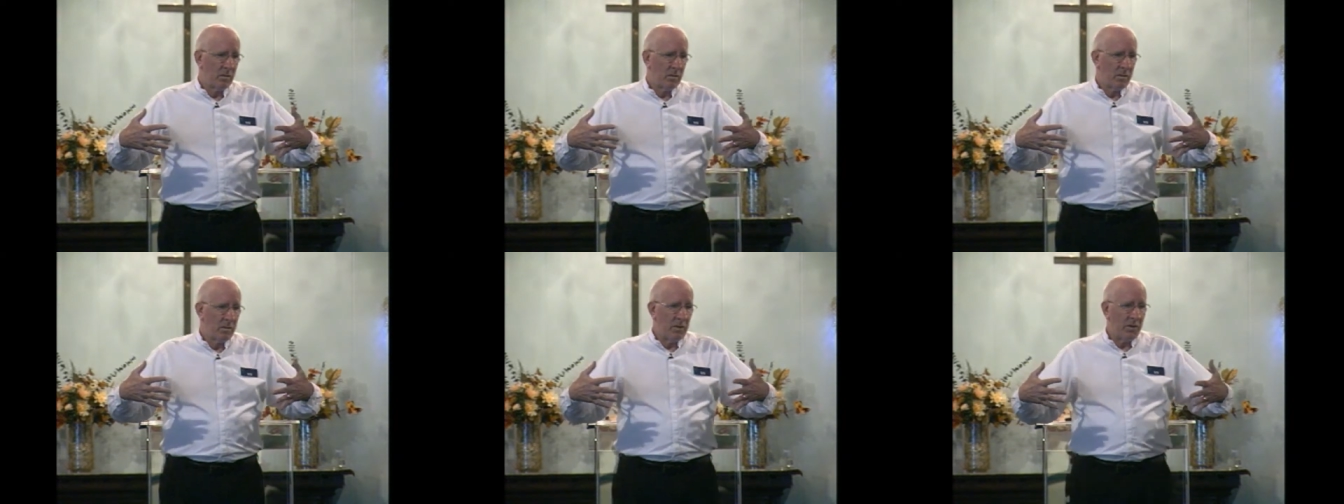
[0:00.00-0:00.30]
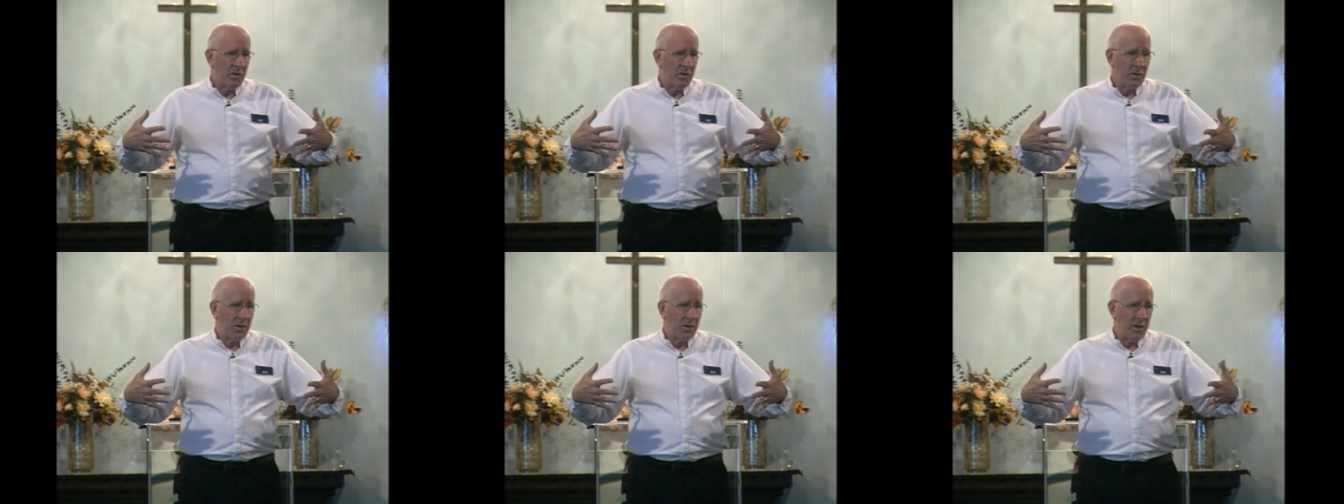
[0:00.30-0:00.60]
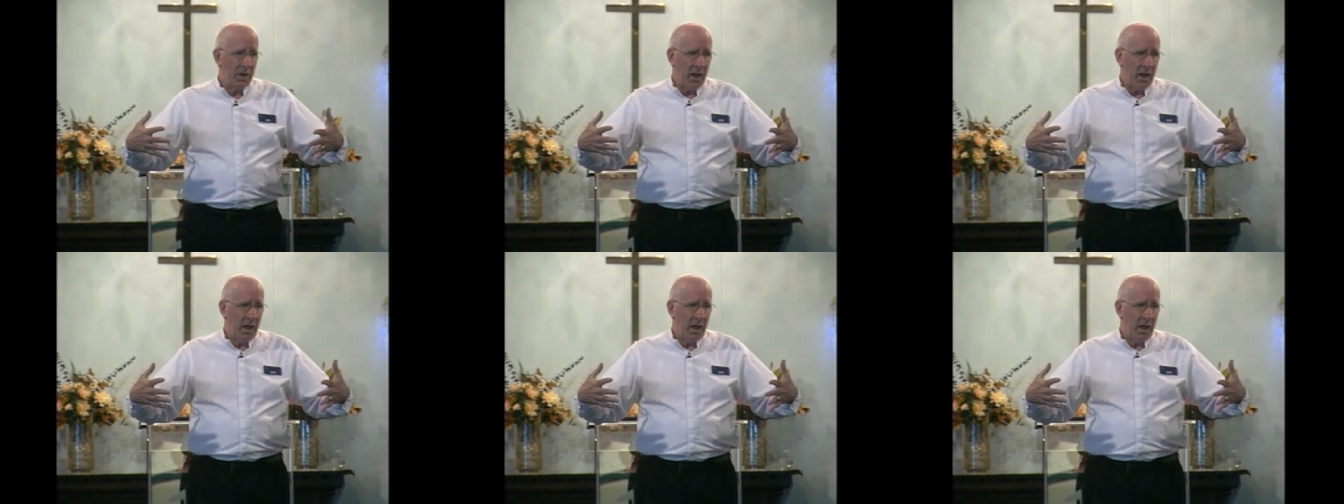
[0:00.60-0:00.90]
This
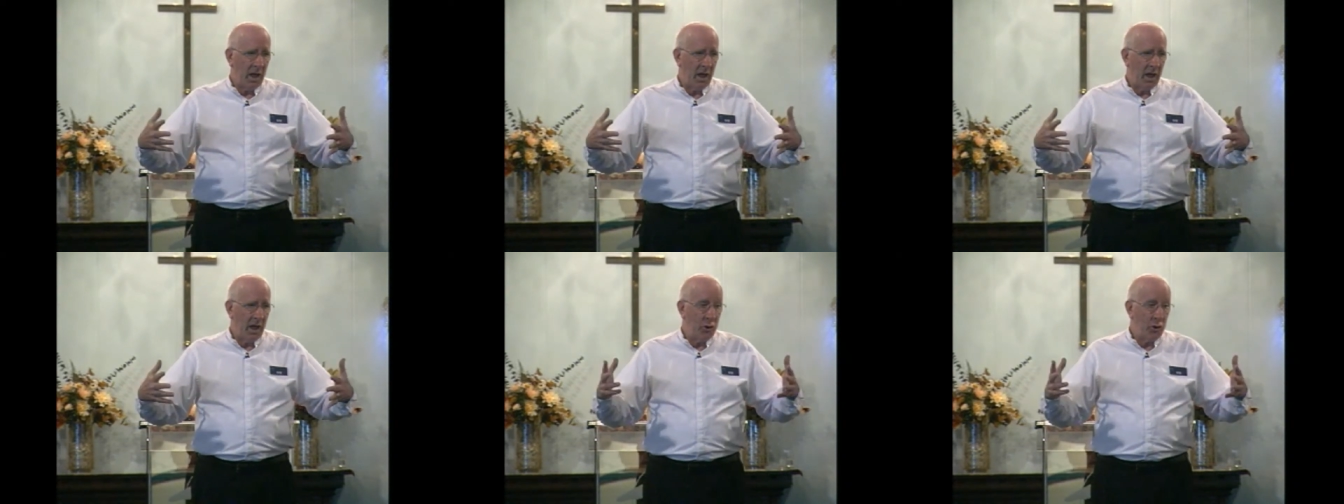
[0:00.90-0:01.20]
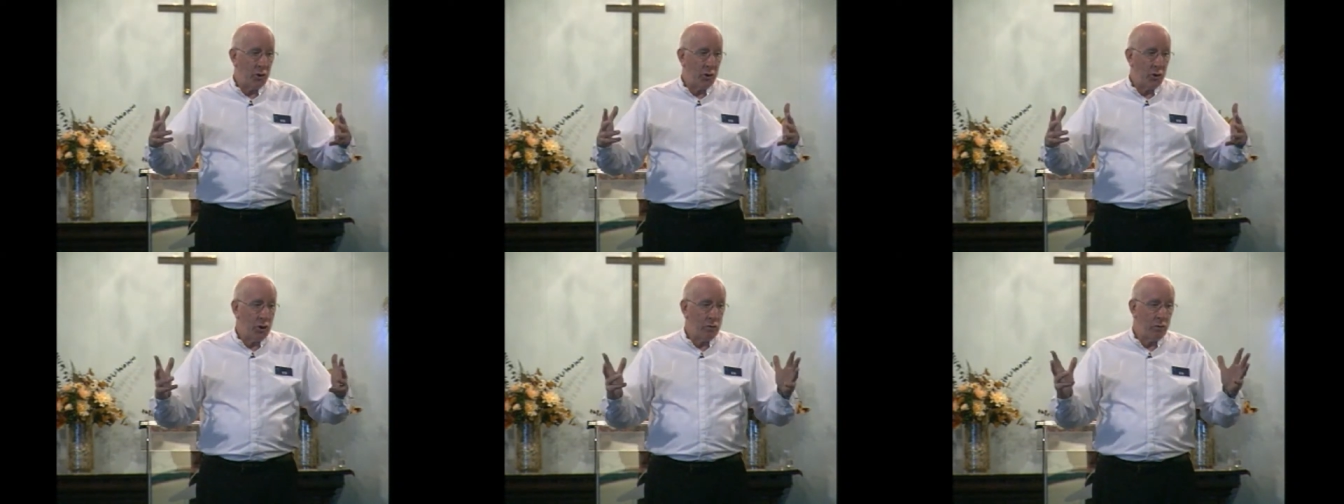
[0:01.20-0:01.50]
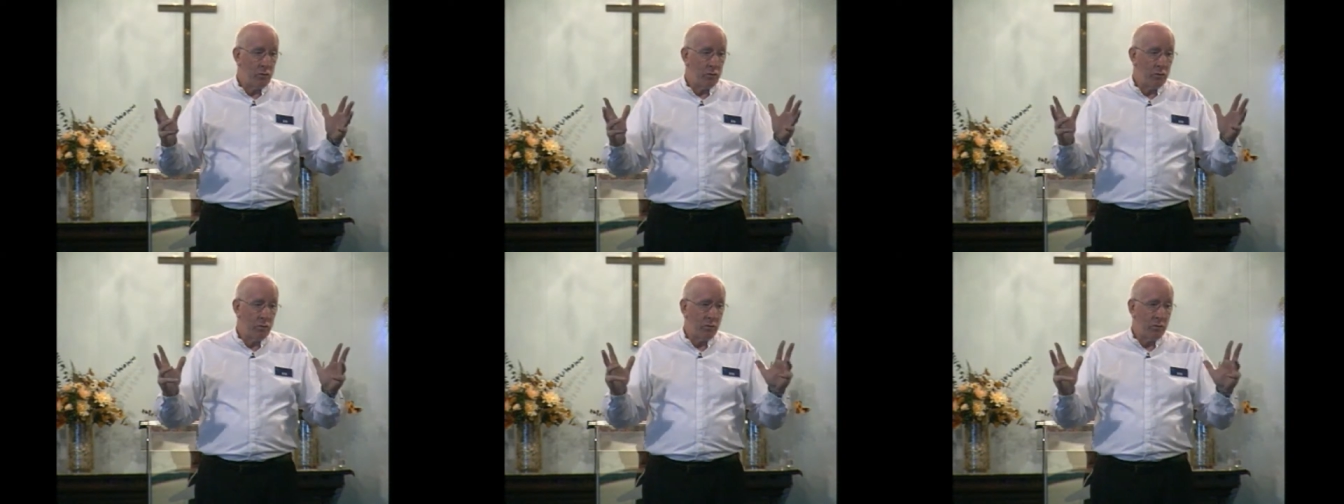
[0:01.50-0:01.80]
day, I
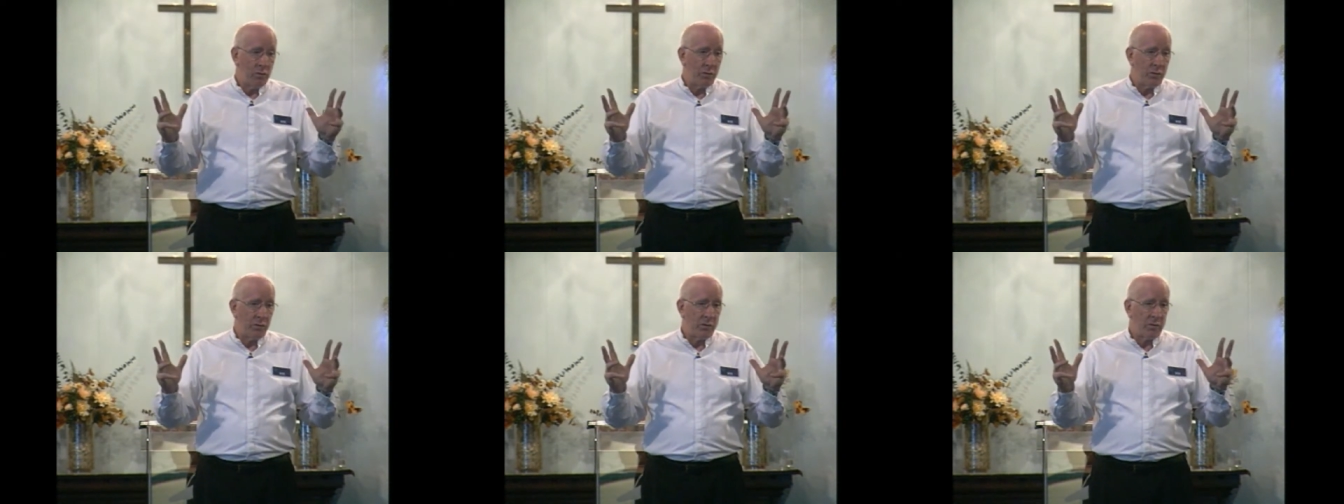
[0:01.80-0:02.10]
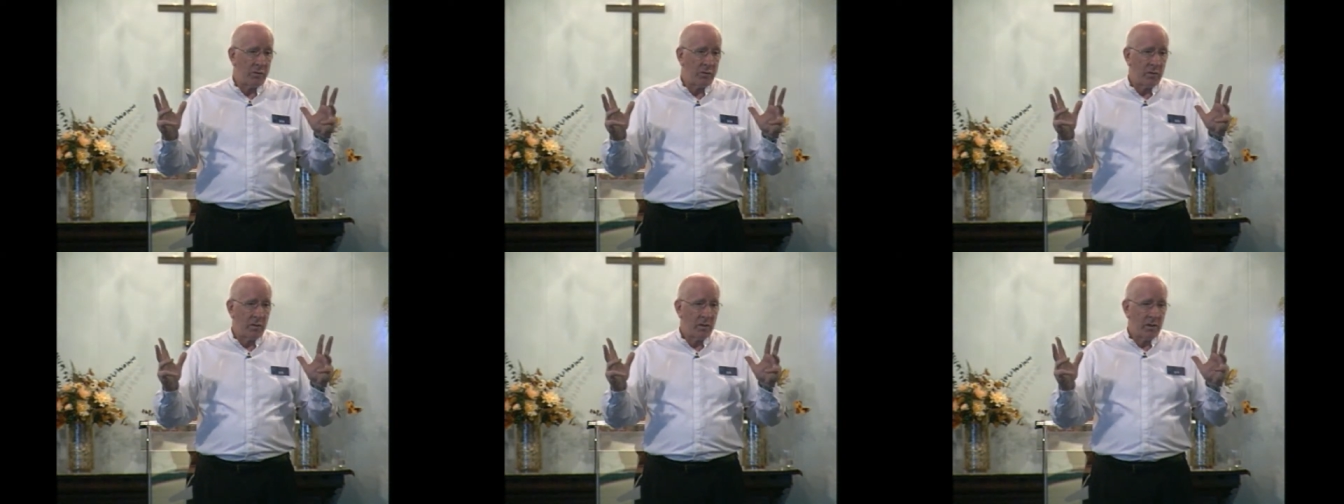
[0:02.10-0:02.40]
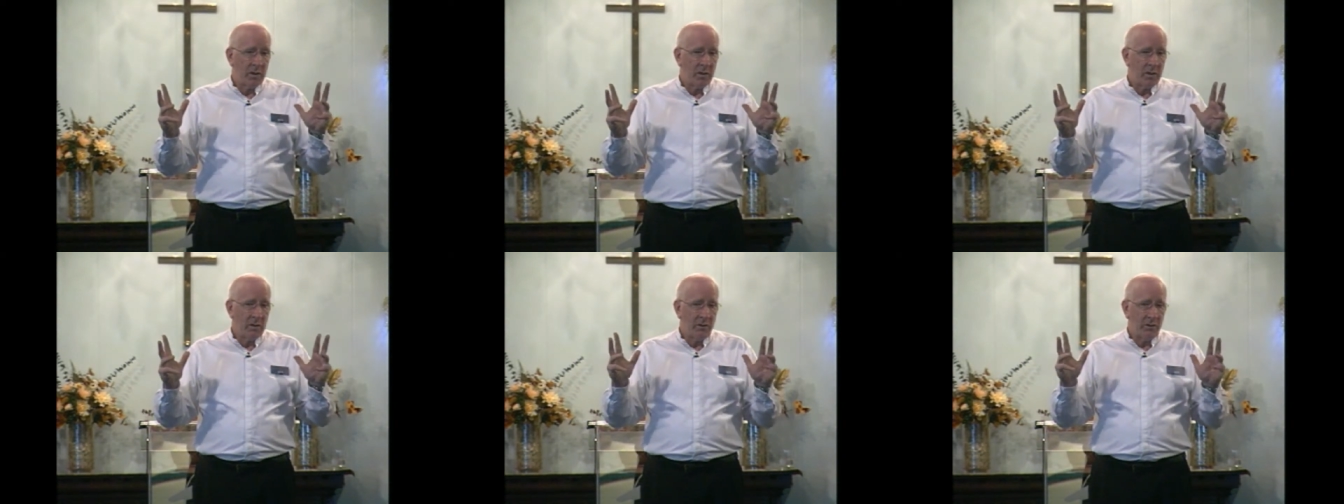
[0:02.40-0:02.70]
choose
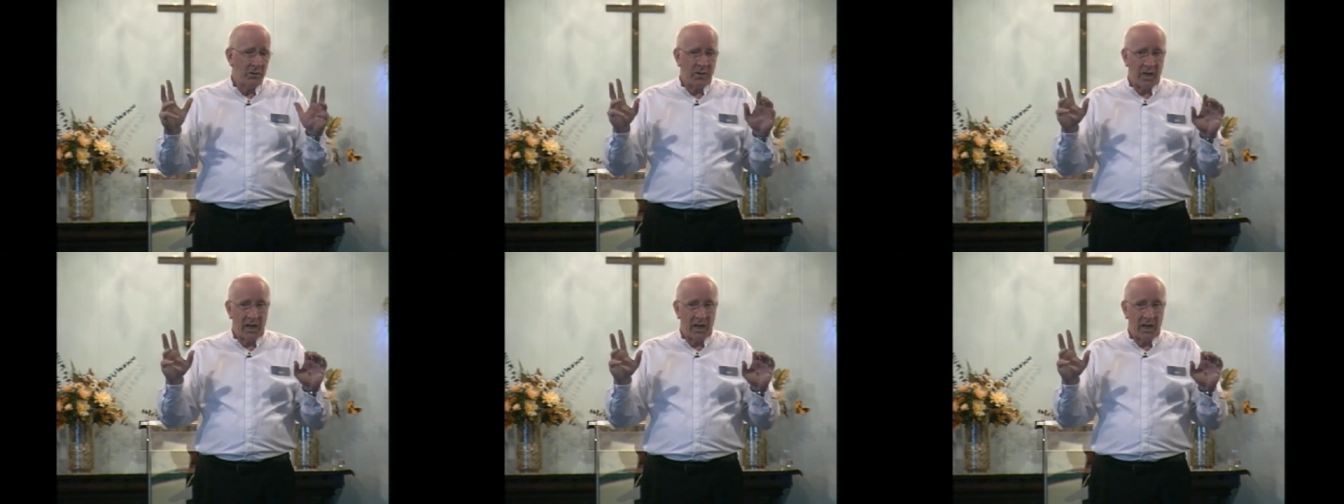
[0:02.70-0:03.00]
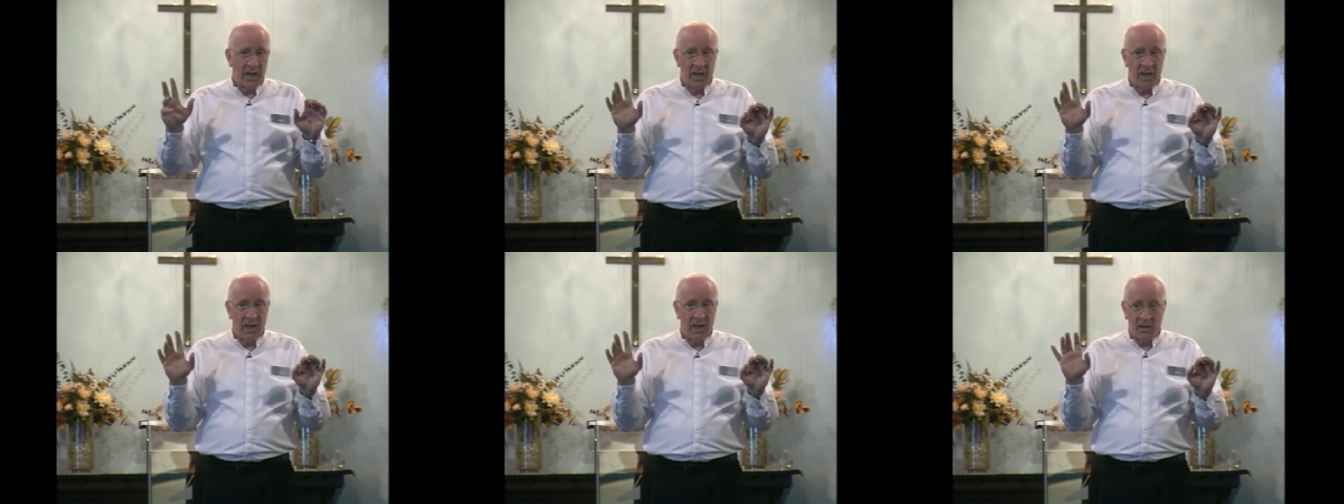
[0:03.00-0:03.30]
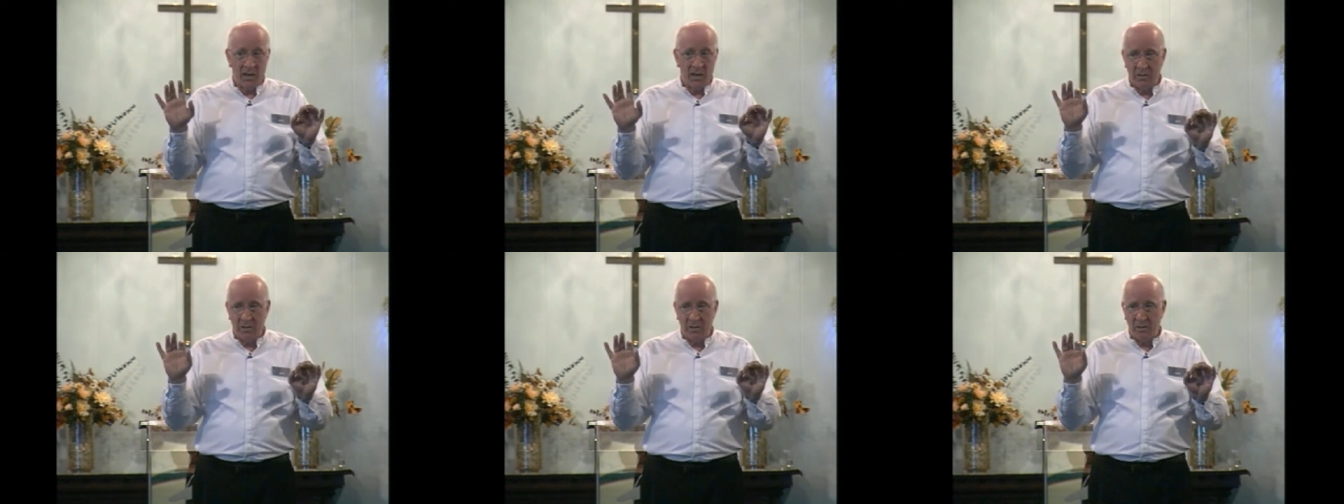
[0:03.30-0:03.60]
to say
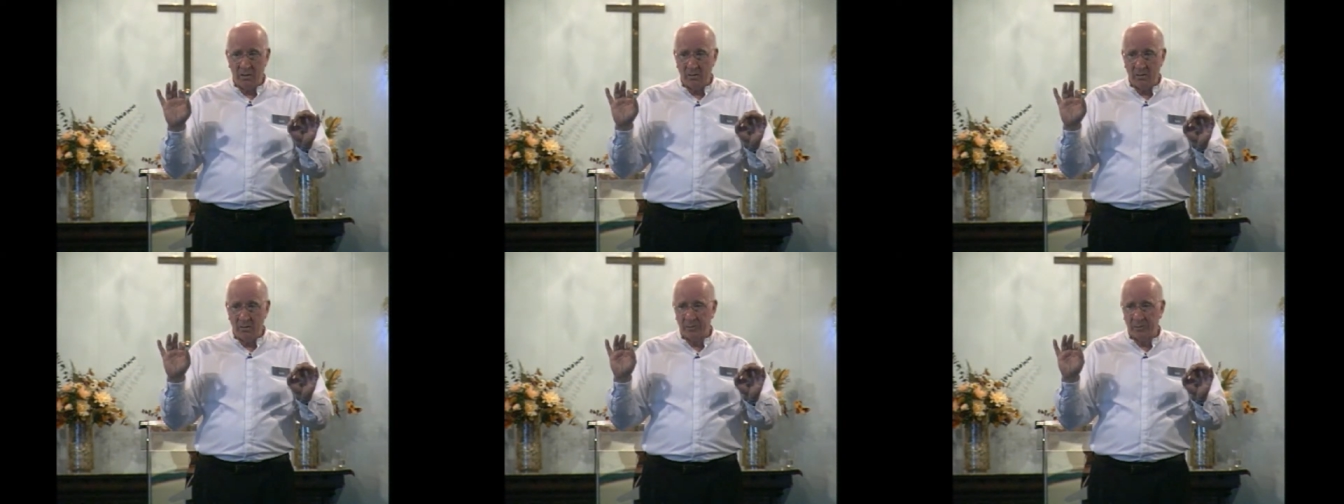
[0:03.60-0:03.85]
yes.